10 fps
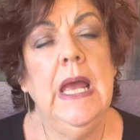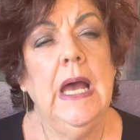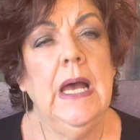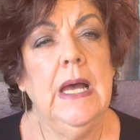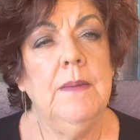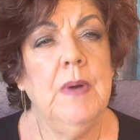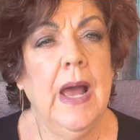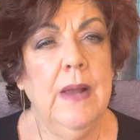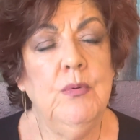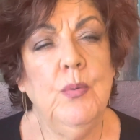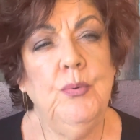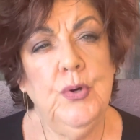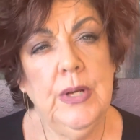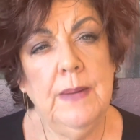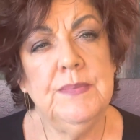I will
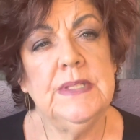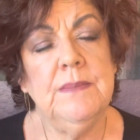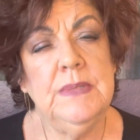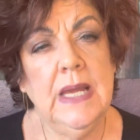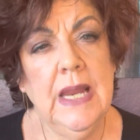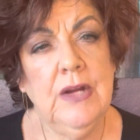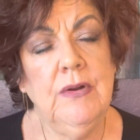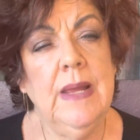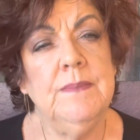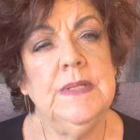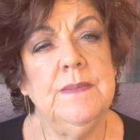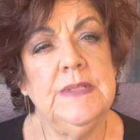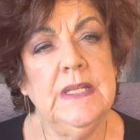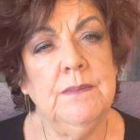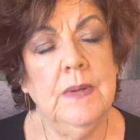put up some diagrams and
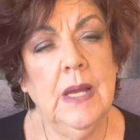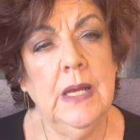some